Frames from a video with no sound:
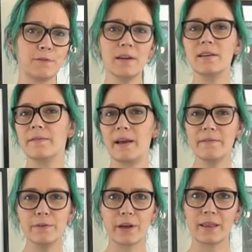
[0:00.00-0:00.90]
front of
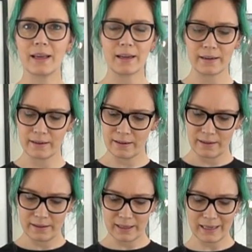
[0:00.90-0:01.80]
everything.
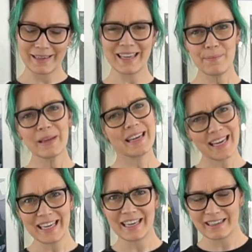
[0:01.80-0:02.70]
Like, keep it
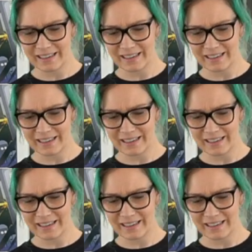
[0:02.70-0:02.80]
neat